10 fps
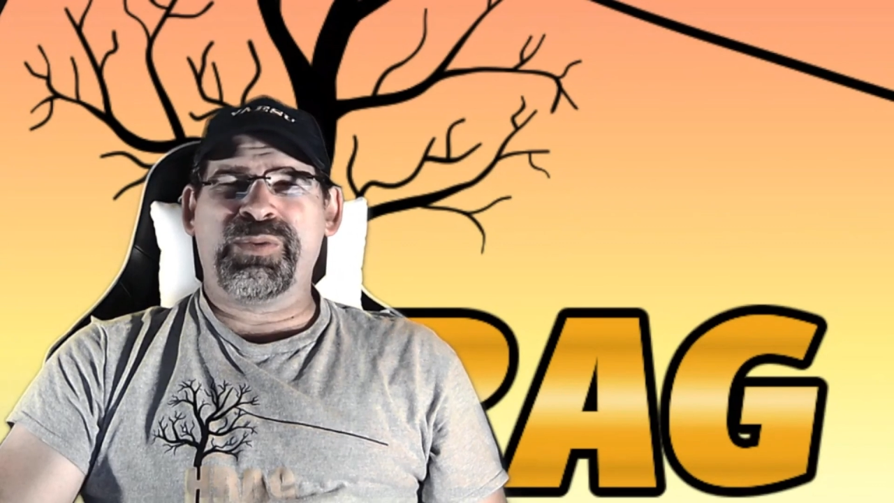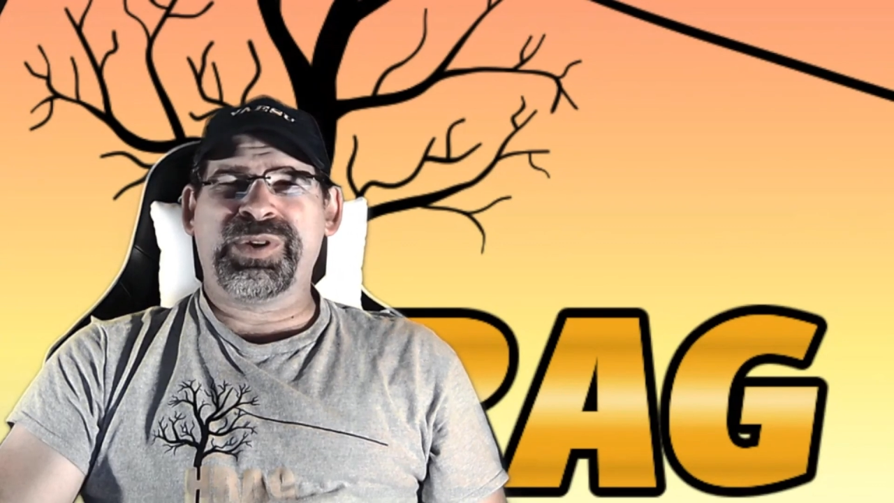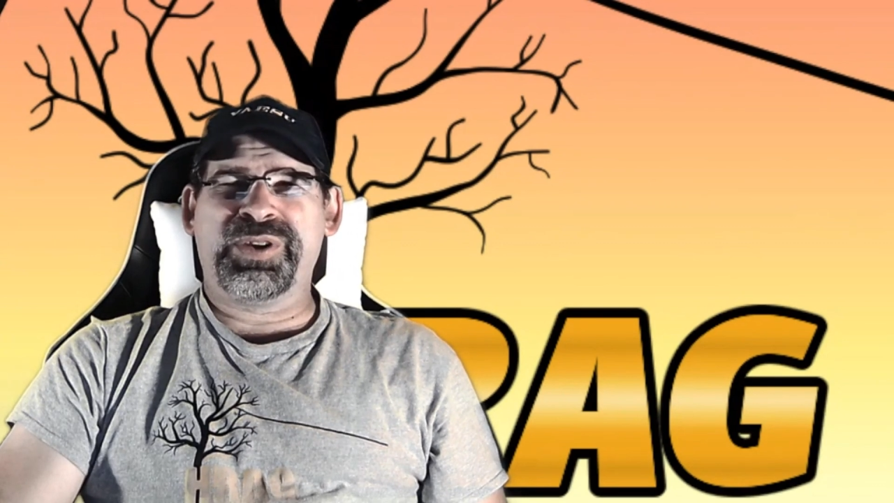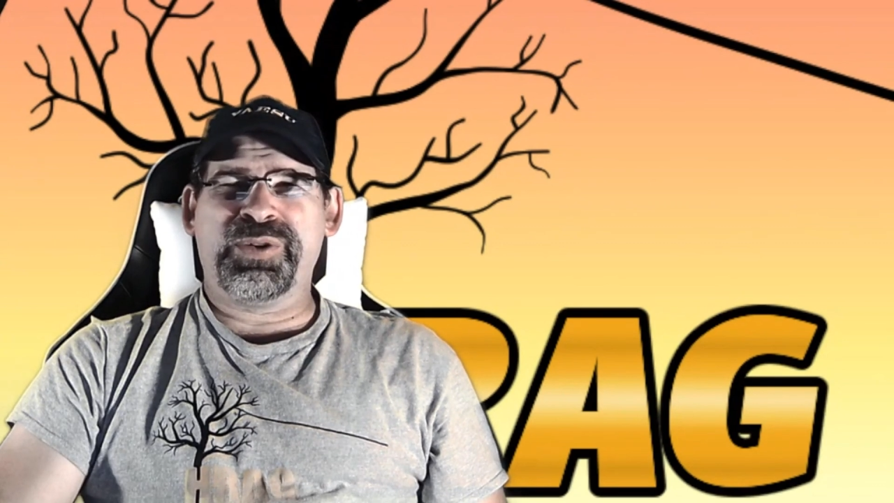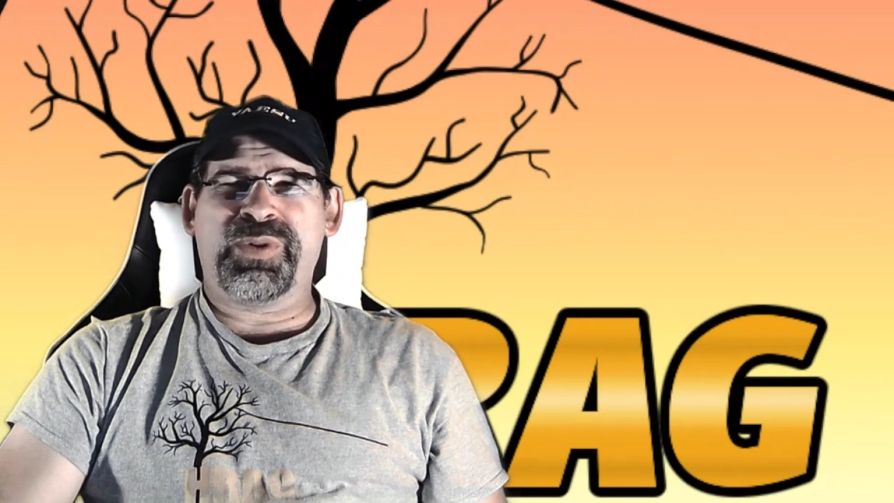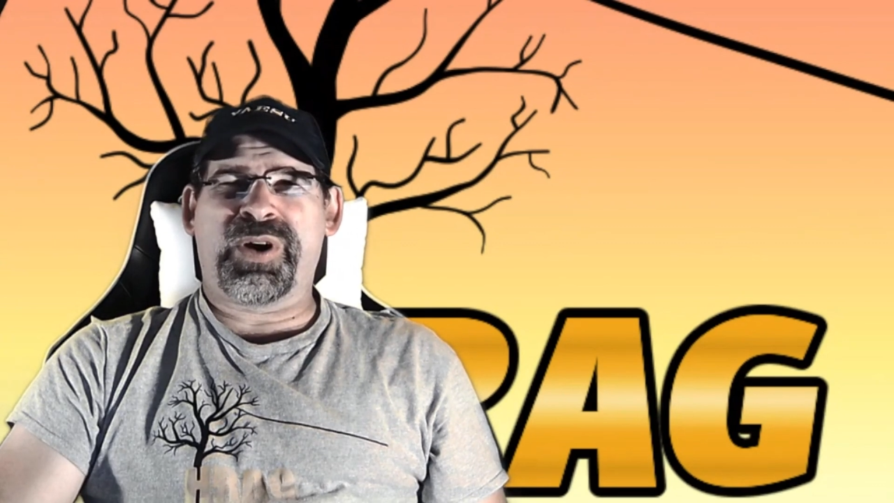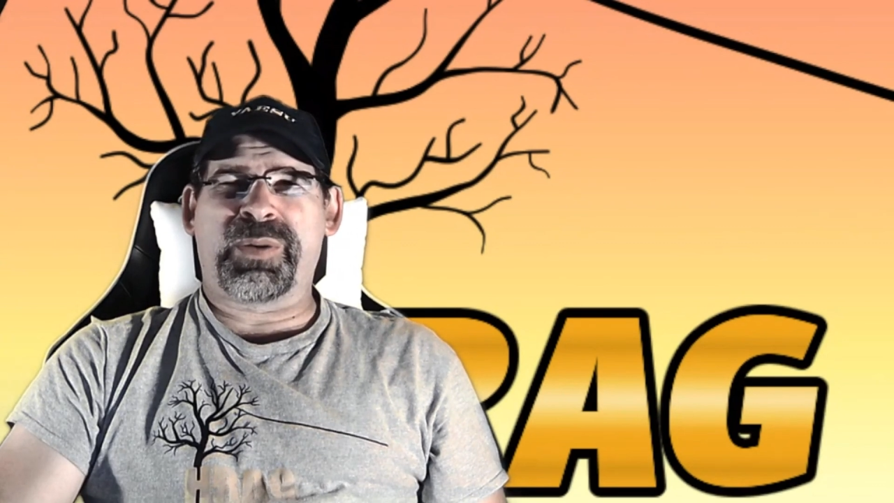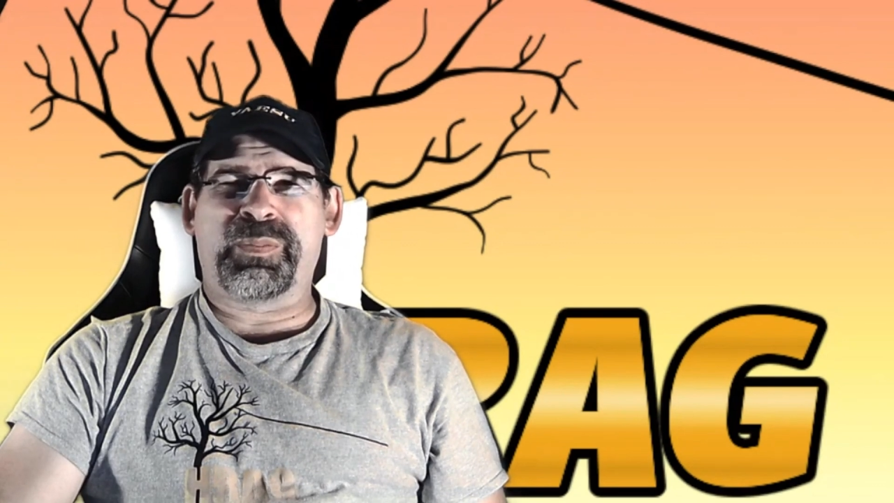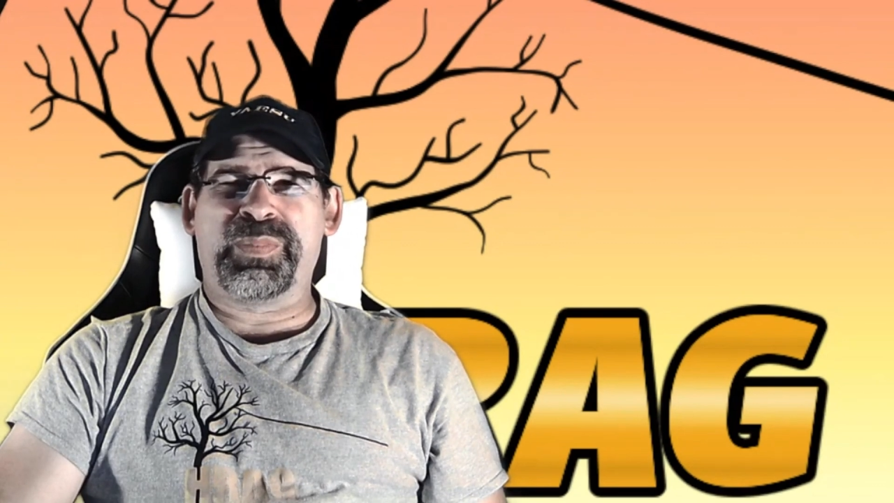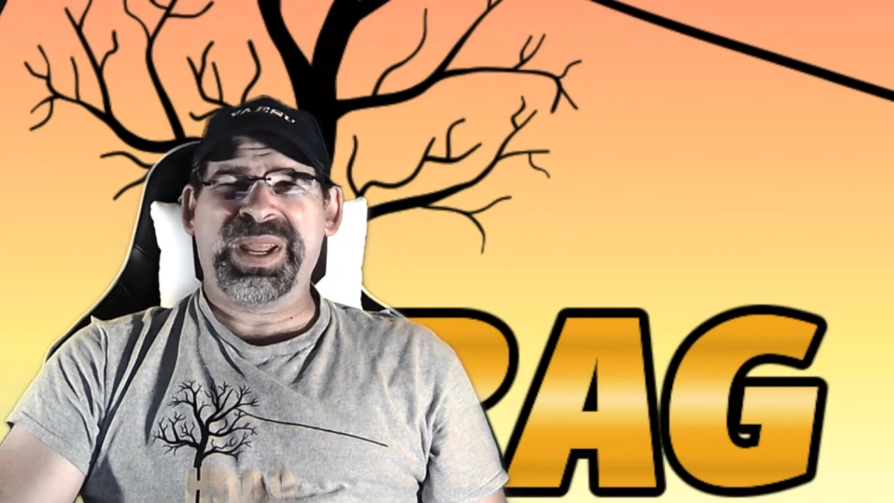
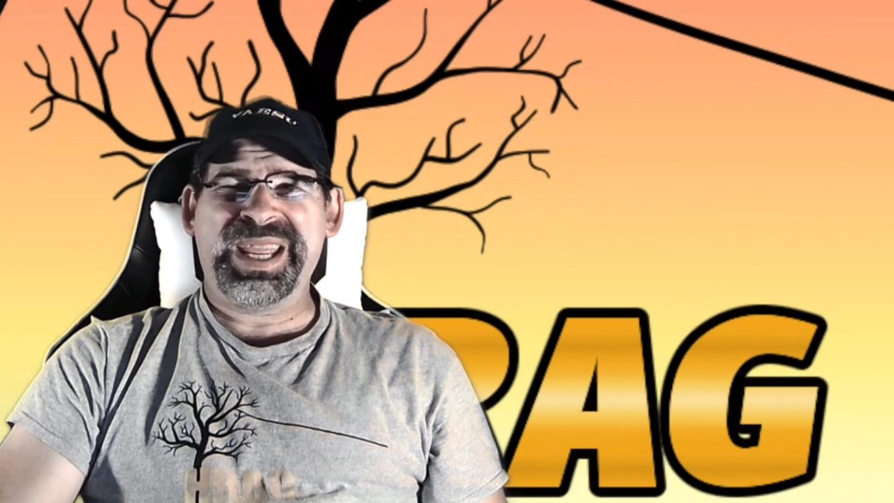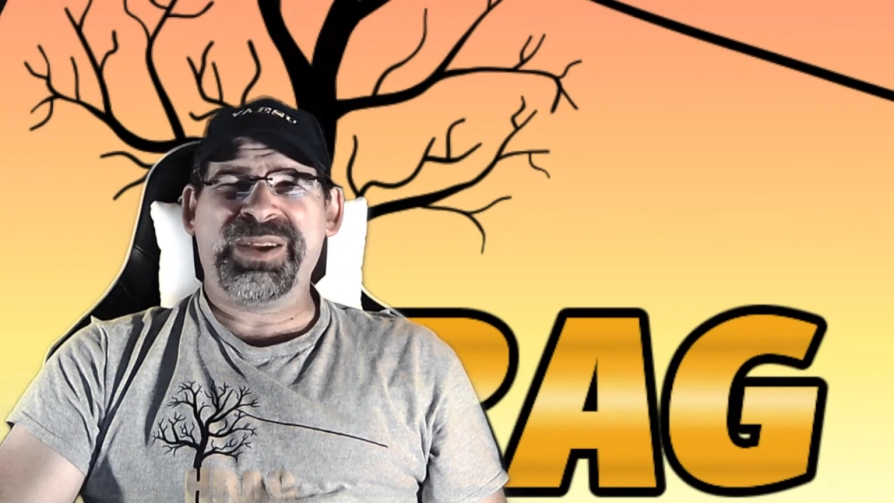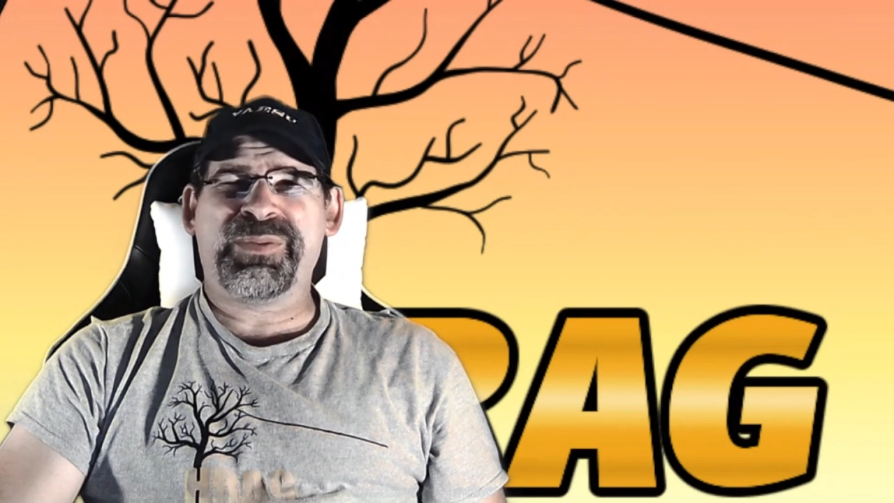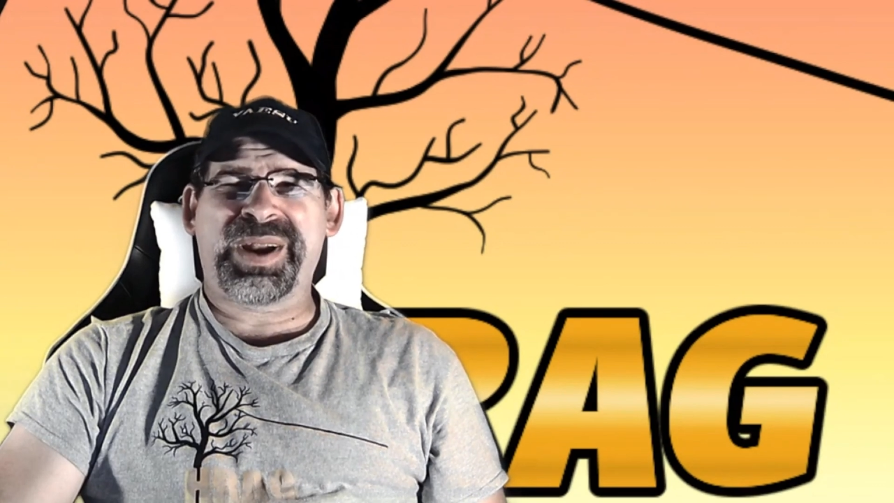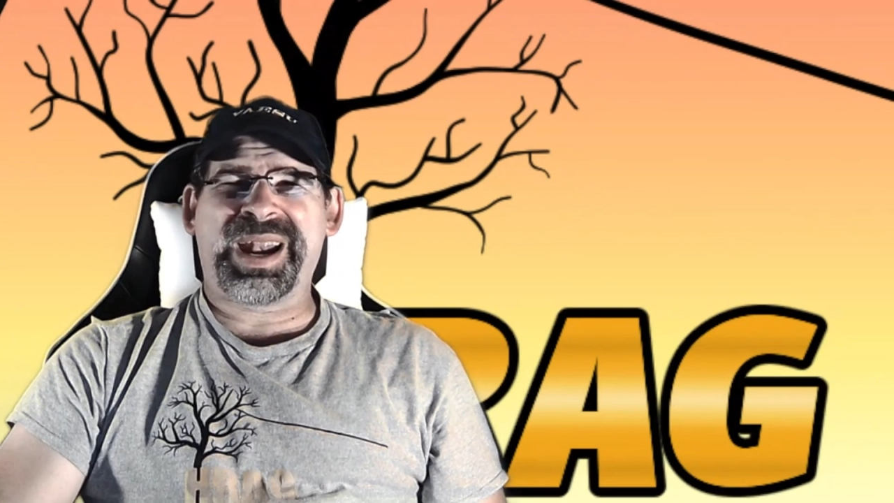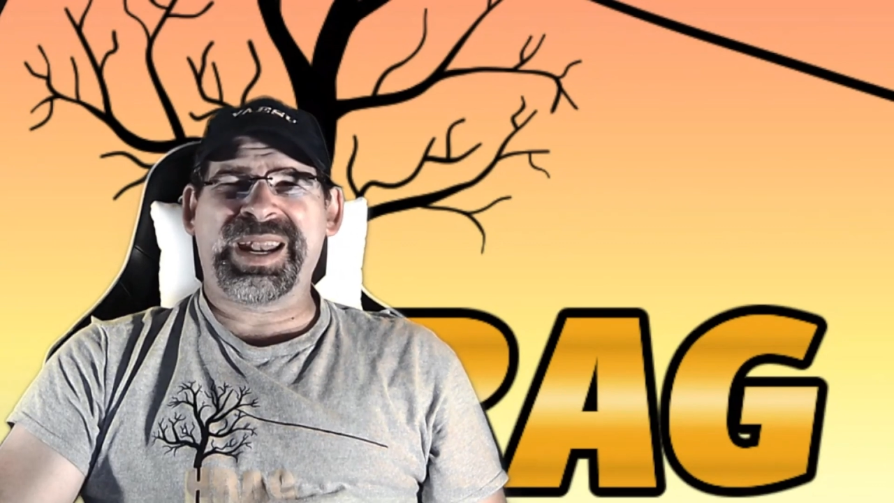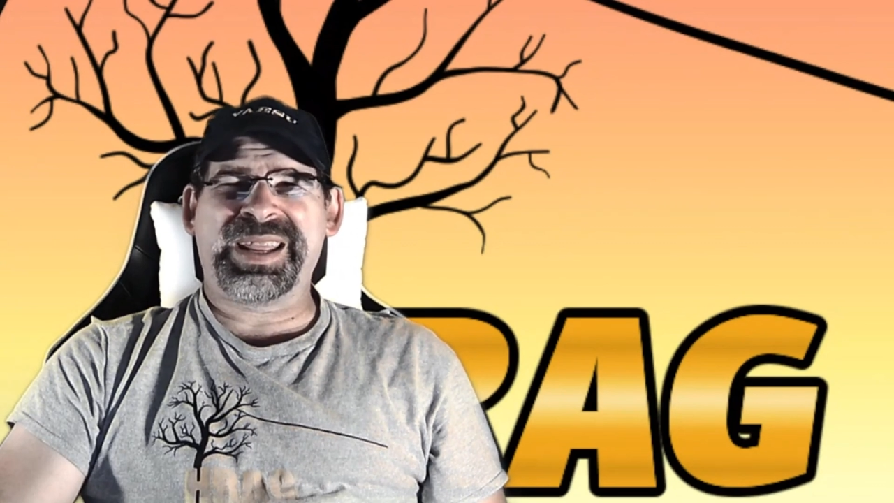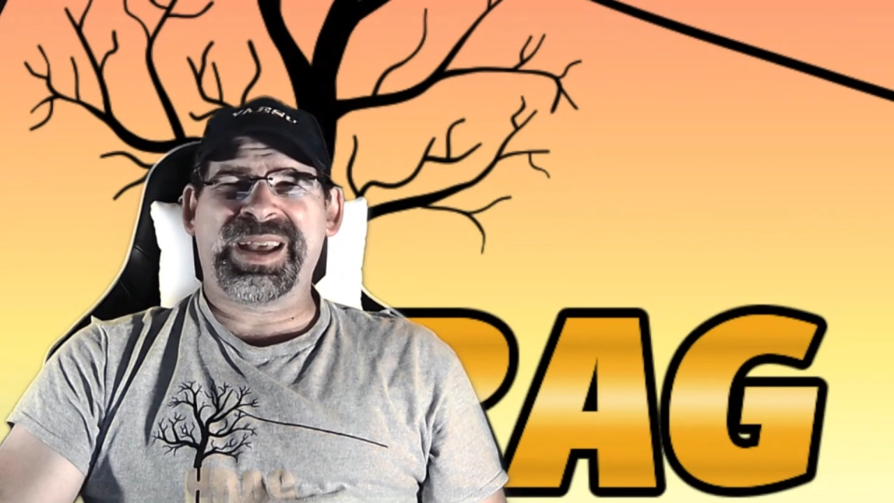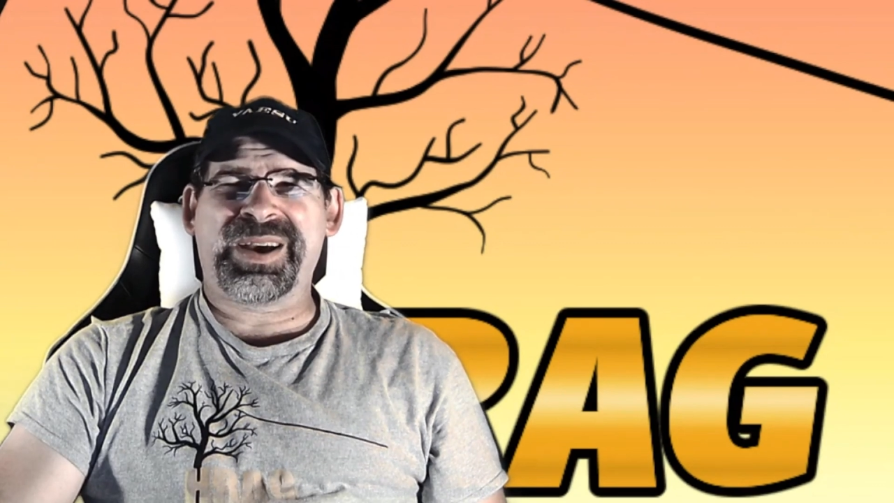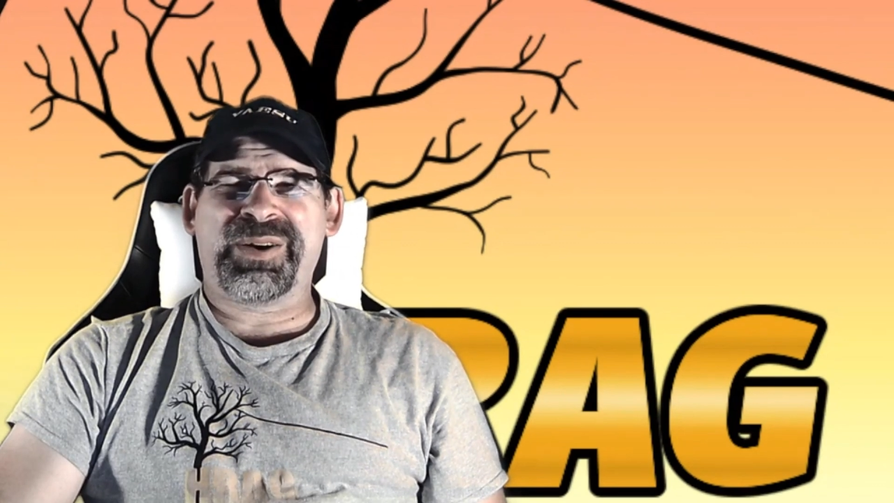QRP
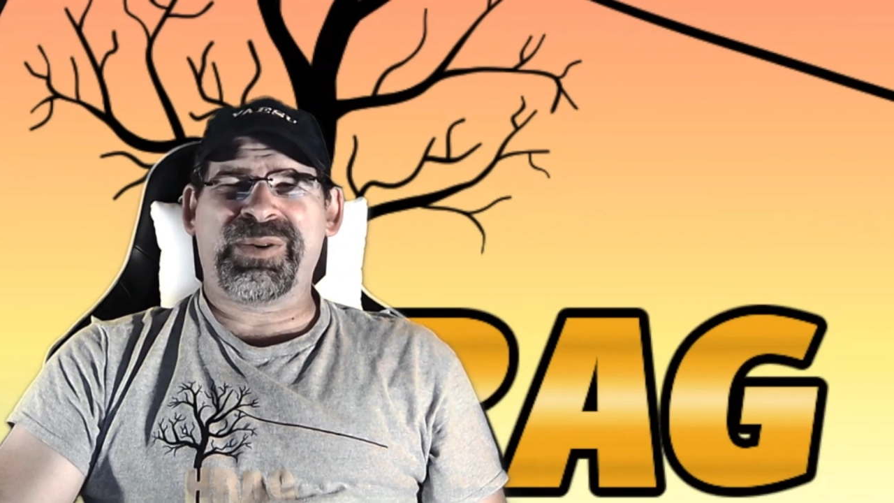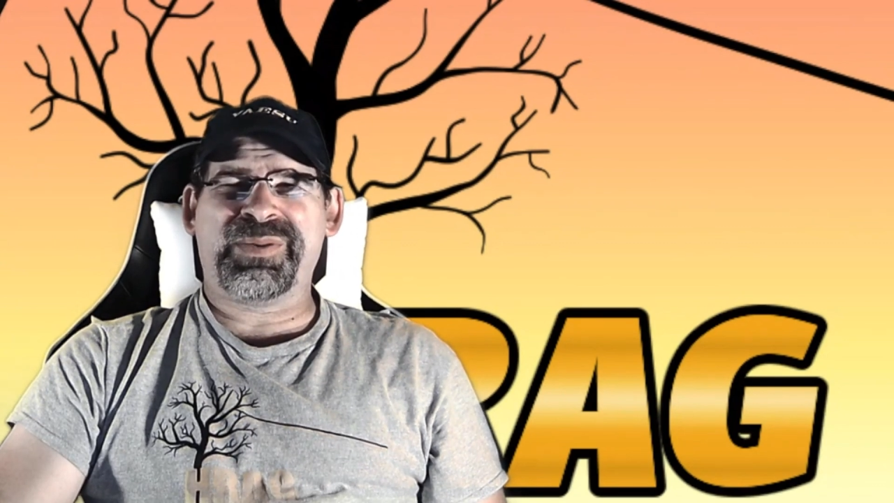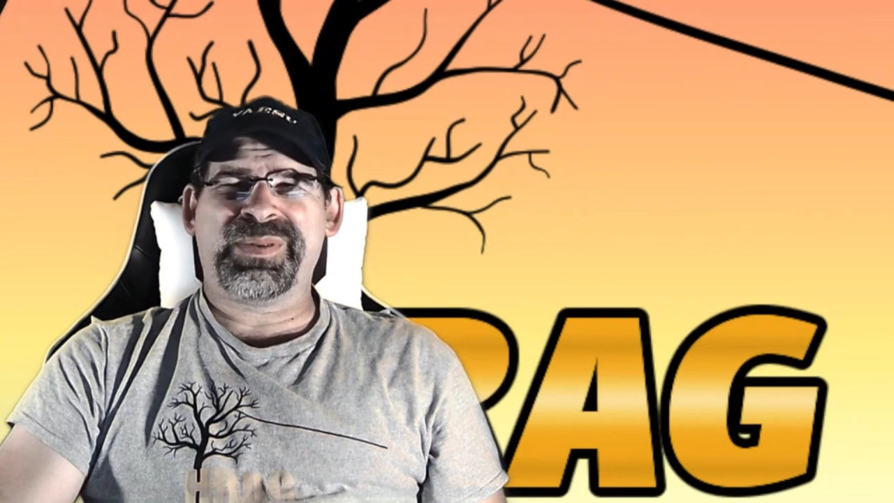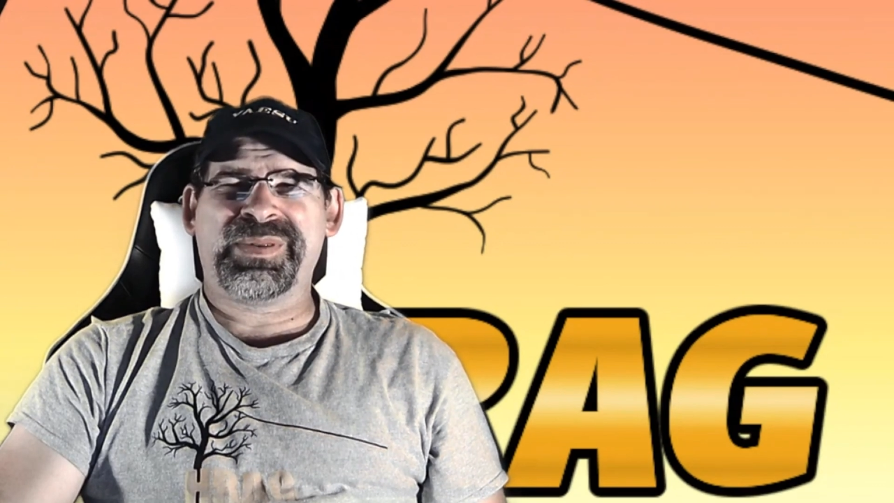radio?